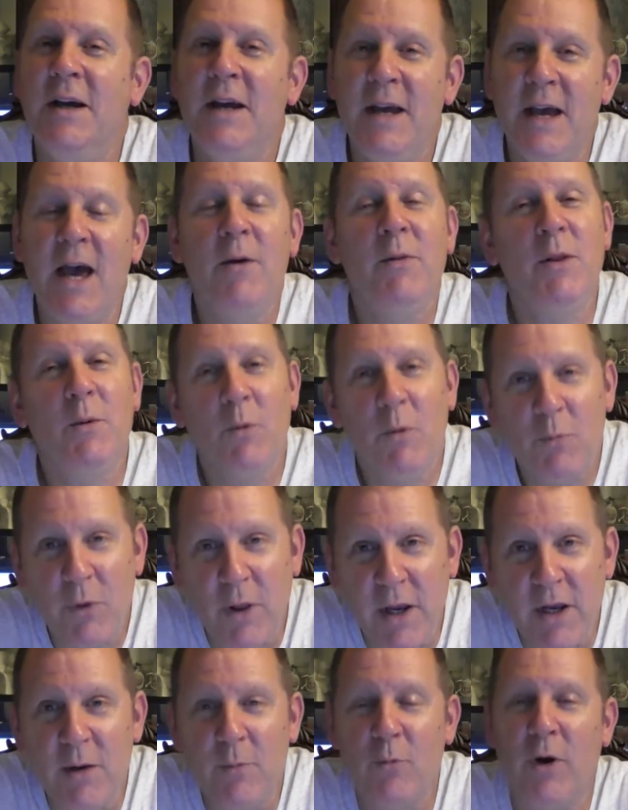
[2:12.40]
And then we're
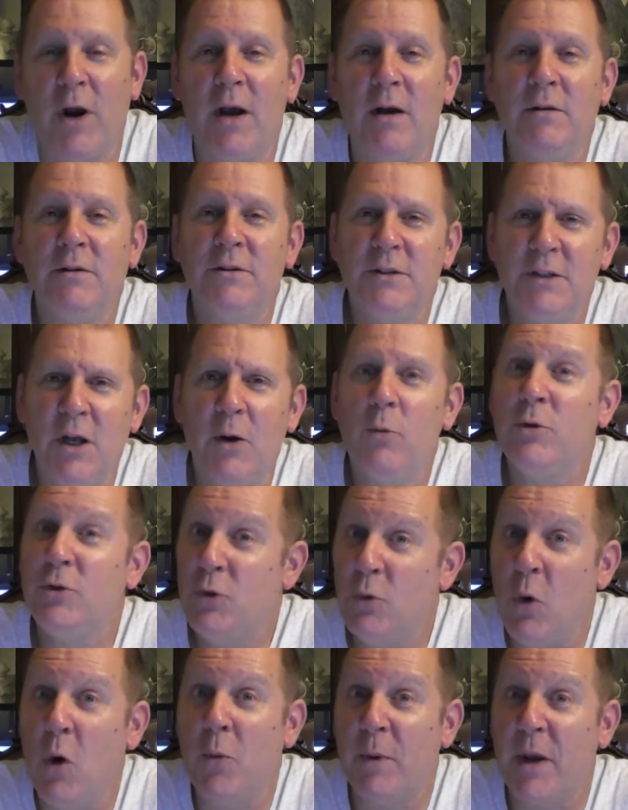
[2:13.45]
playing the Browns, you know,
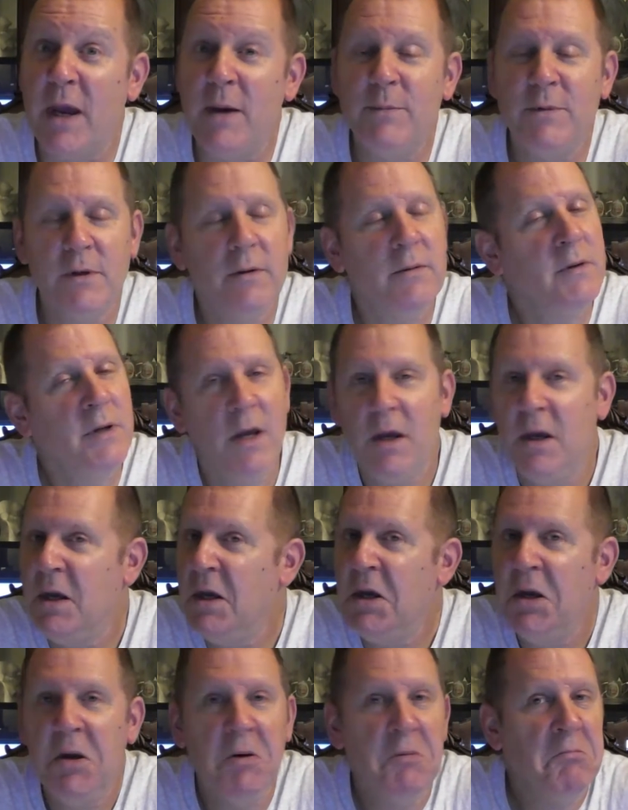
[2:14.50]
two home games, and
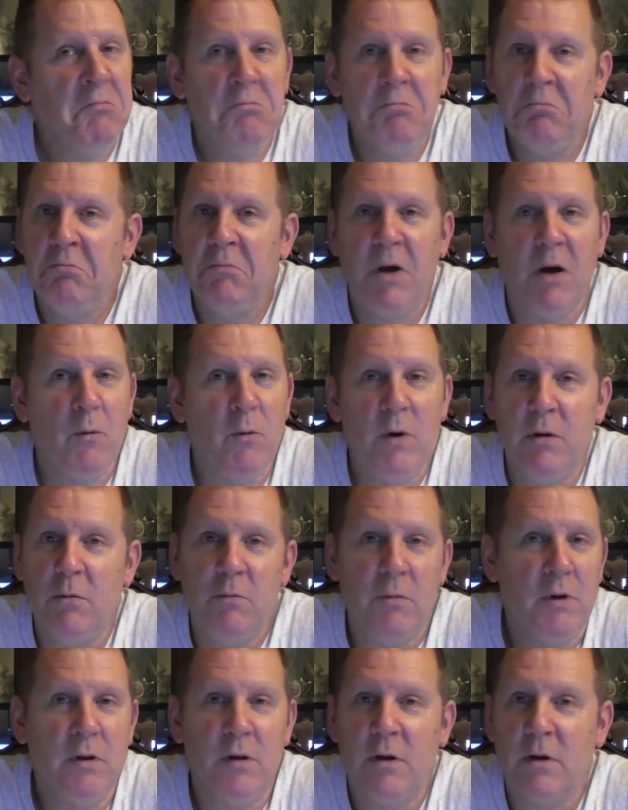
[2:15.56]
we,
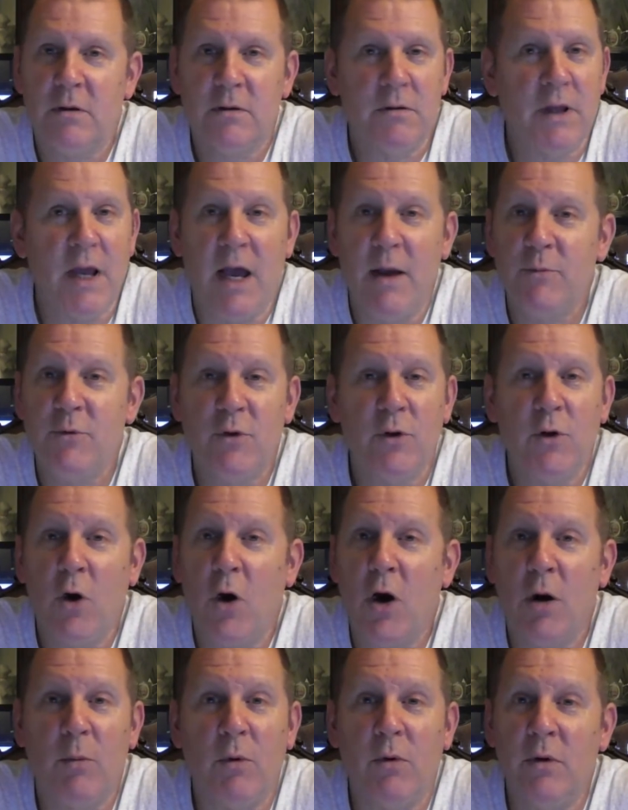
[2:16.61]
we looked absolutely
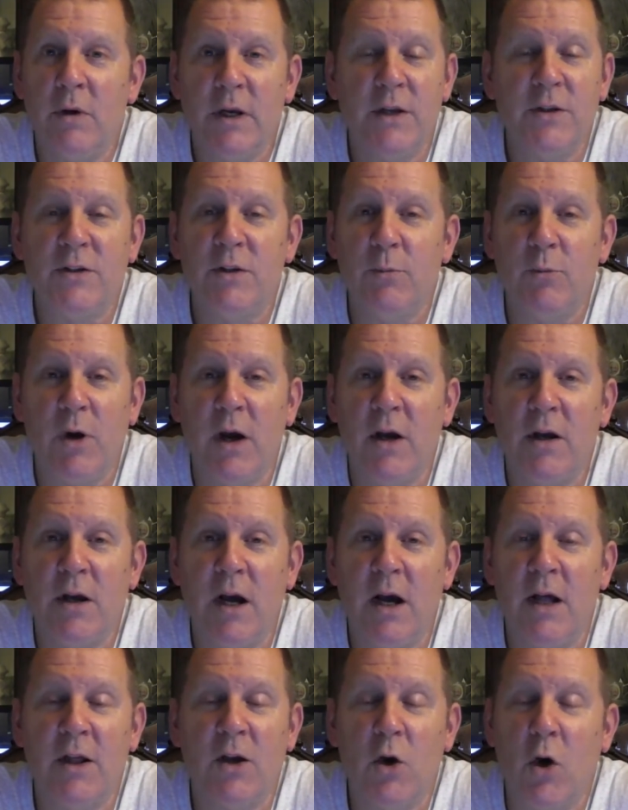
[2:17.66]
horrible against the Brown,
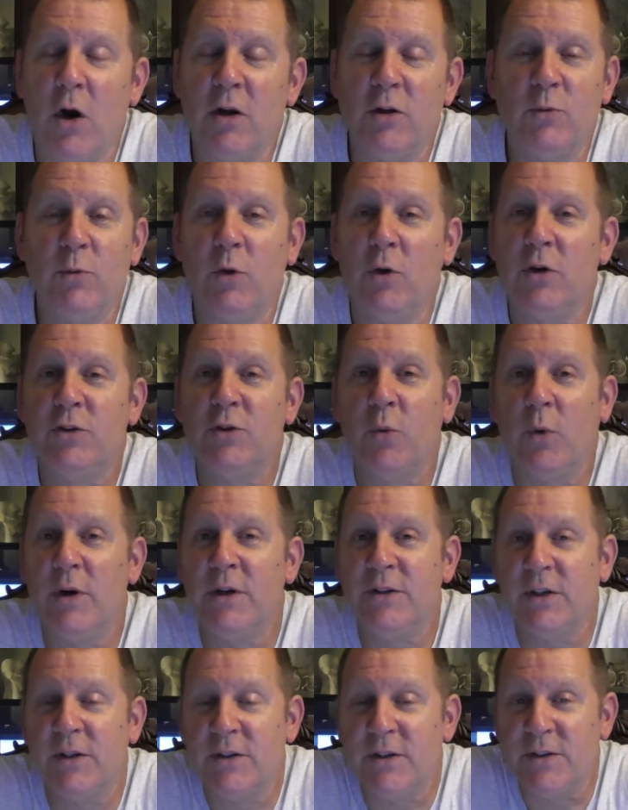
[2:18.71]
uh, the Cardinals. We lost
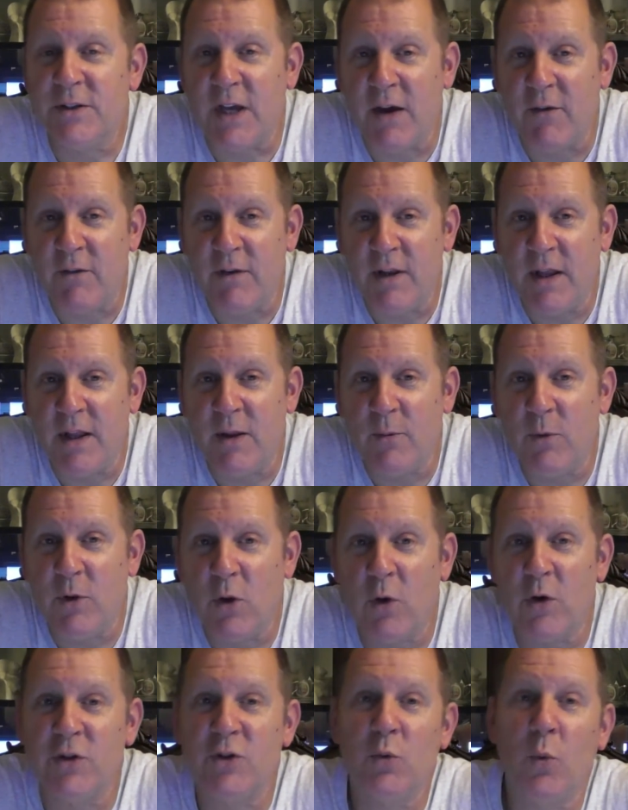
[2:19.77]
26 to 7, and then we
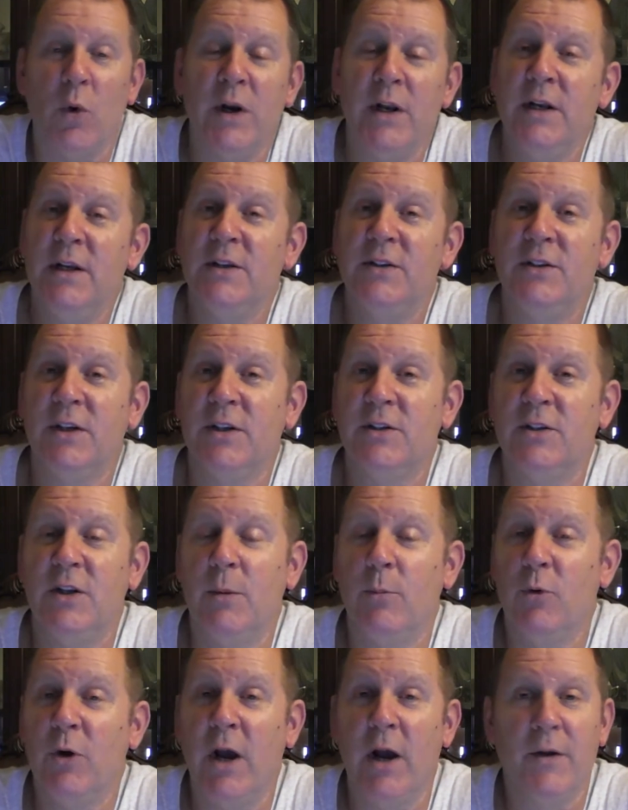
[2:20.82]
lost 20 to 6 to the
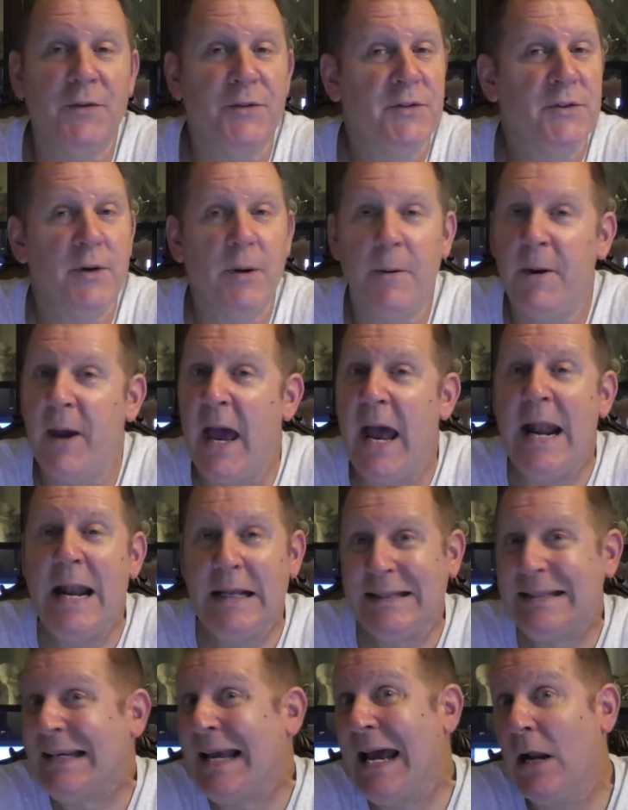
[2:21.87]
Browns. And
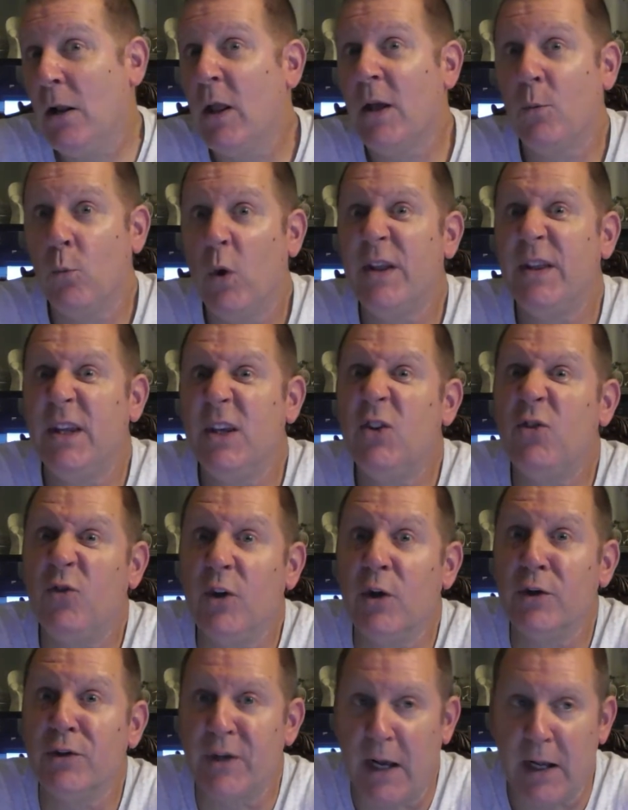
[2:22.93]
that's kind of like what this
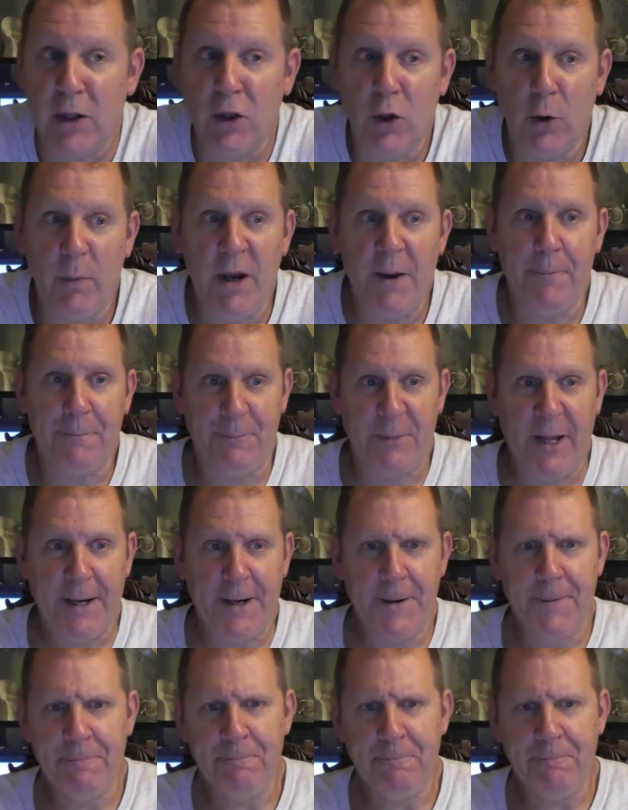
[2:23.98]
feels like a little bit. Like